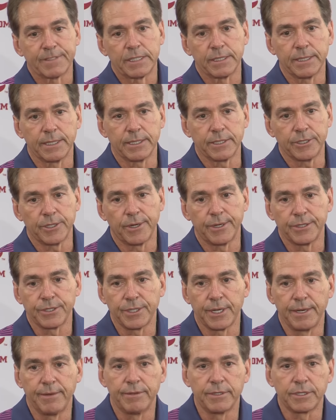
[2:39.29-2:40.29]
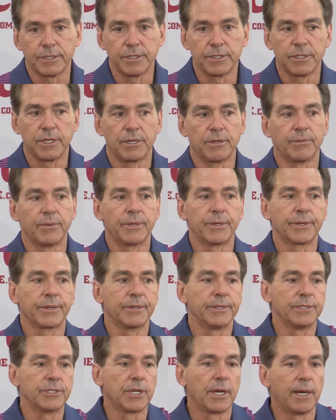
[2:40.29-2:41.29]
think John Chavis has done a really
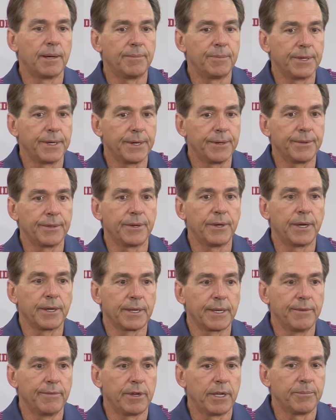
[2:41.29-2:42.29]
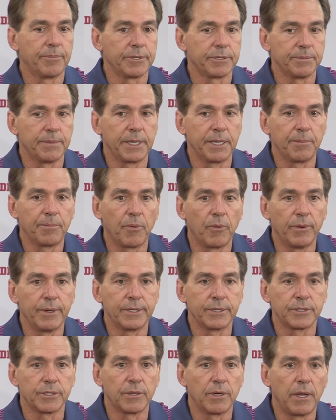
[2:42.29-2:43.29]
good job there. They're not giving up as many
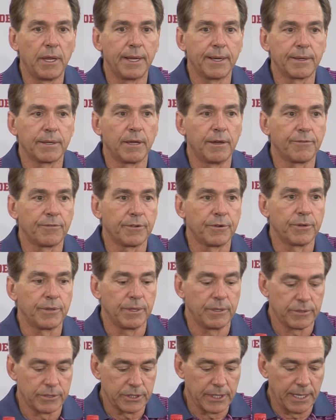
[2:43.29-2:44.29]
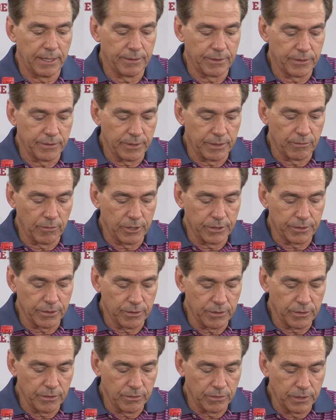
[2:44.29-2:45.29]
points. They're a lot tougher. They're sounder in what
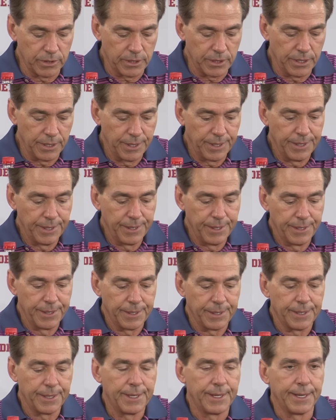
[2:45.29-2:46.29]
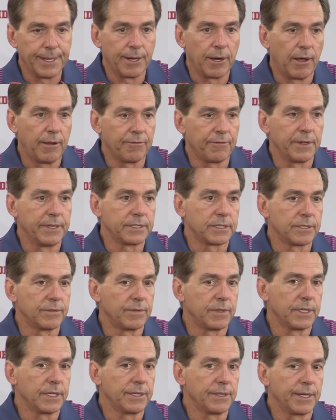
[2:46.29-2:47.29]
they're doing. And
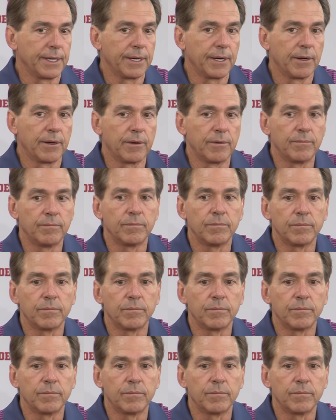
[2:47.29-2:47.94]
offensively, they are